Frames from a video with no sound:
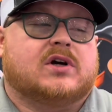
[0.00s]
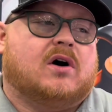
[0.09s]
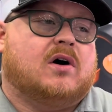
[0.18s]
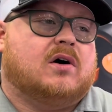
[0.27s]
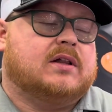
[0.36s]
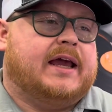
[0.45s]

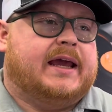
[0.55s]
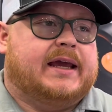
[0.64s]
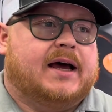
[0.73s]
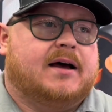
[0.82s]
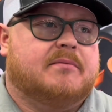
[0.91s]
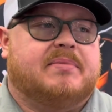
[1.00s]
call
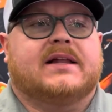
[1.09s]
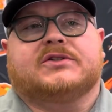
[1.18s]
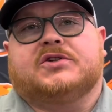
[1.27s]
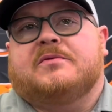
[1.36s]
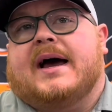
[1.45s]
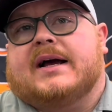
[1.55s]
a bent
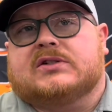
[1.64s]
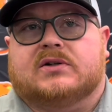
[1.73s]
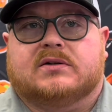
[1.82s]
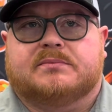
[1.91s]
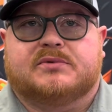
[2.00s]
tube axle.